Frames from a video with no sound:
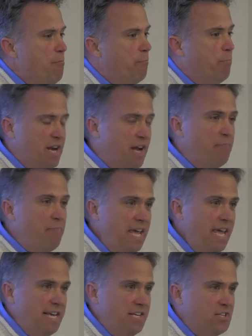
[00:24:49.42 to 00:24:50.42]
But not
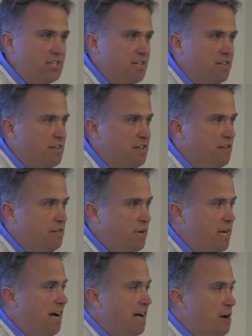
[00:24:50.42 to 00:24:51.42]
peace.
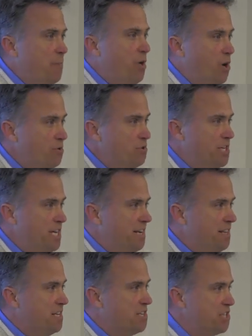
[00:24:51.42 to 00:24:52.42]
But not
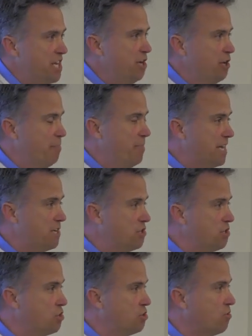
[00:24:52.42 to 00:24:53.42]
opposing the single biggest
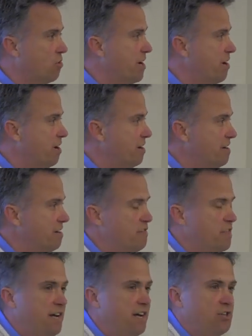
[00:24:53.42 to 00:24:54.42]
destroyer of
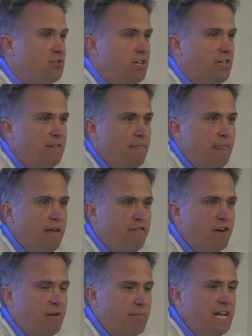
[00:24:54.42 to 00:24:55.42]
the natural
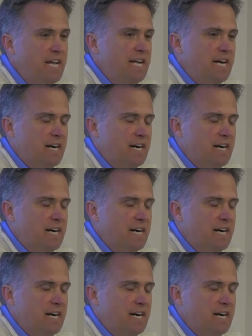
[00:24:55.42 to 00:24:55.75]
environment.